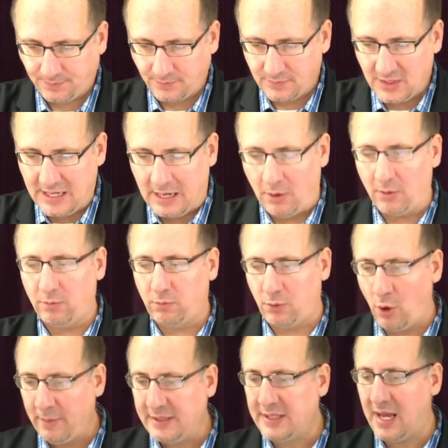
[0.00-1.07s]
Now,
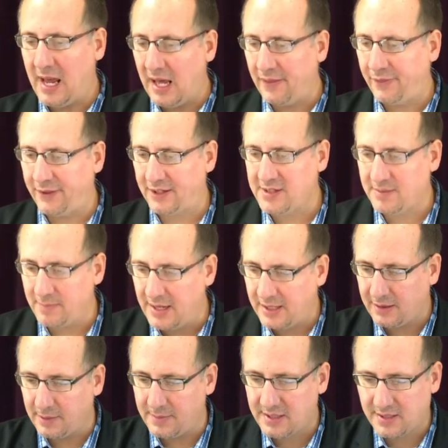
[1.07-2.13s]
Roman Catholics make
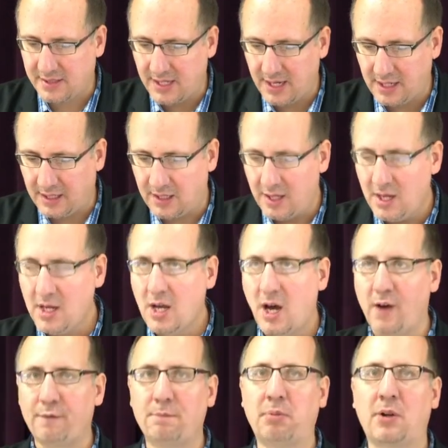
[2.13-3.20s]
the mistake
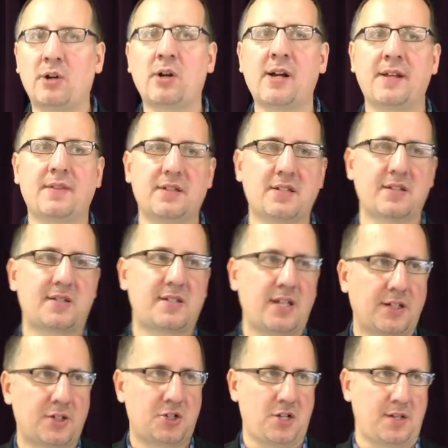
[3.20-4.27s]
of blurring the
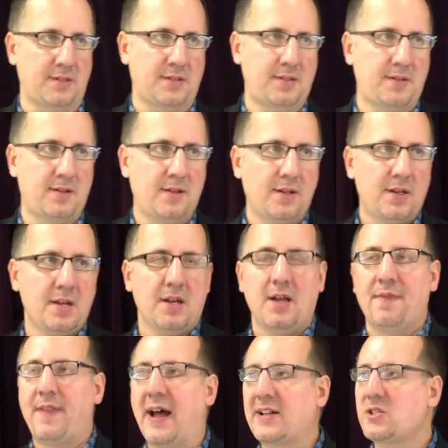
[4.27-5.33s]
distinctions.
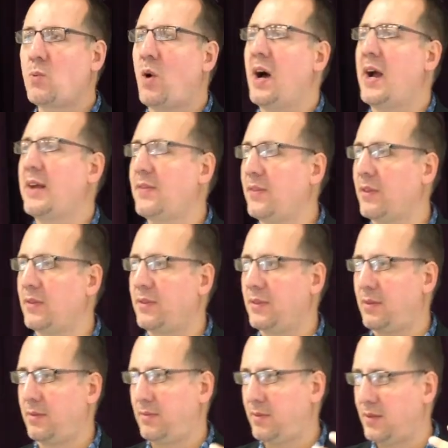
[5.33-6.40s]
That's why
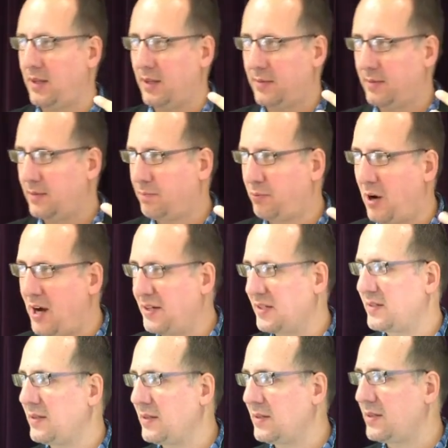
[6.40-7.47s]
the
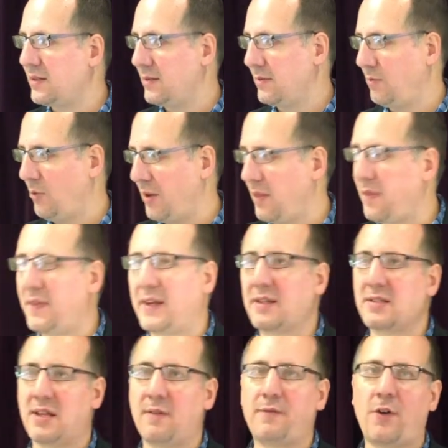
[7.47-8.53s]
Protestants, one of the things
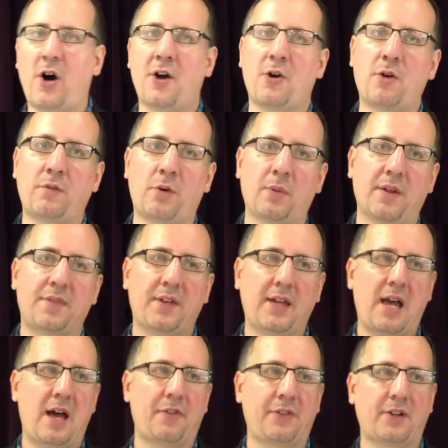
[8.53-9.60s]
they fought over with the
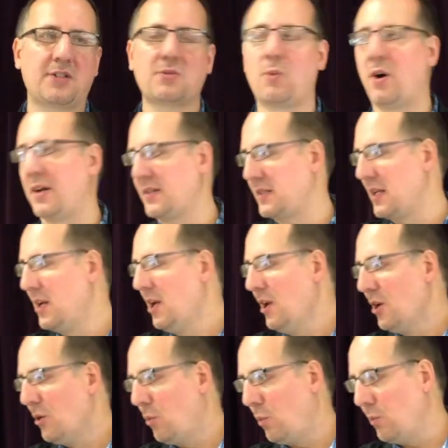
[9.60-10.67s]
Catholics was,
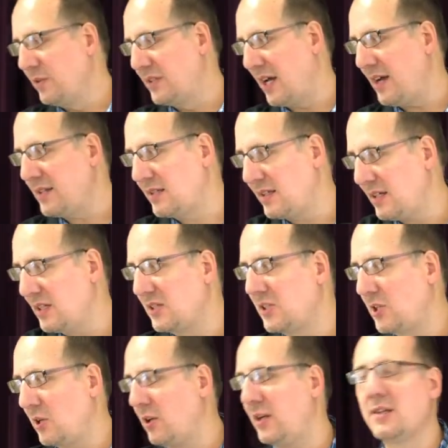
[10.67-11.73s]
does this
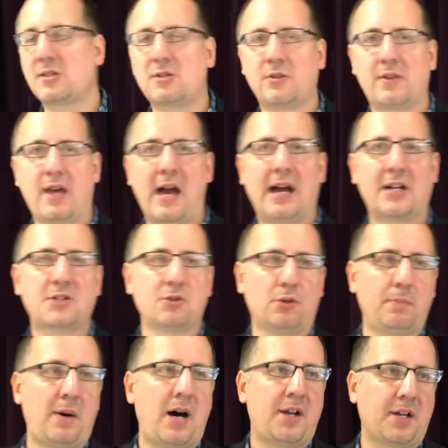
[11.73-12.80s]
turn into the actual
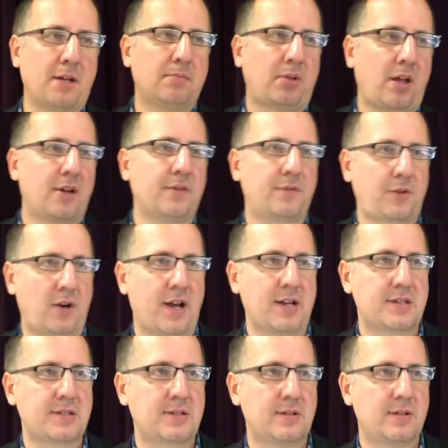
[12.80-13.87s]
body and blood of
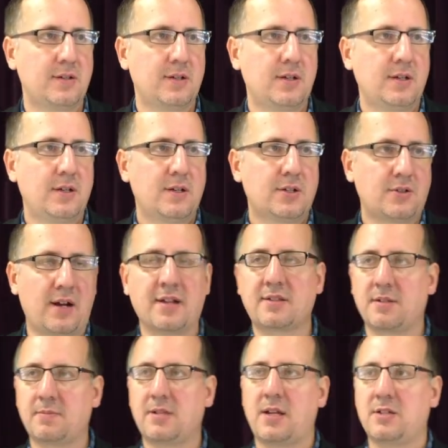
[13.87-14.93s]
Christ?
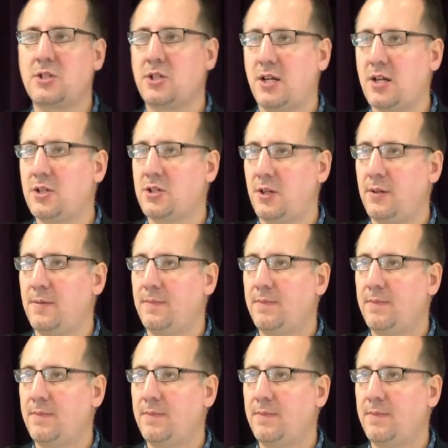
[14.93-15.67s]
Transubstantiation.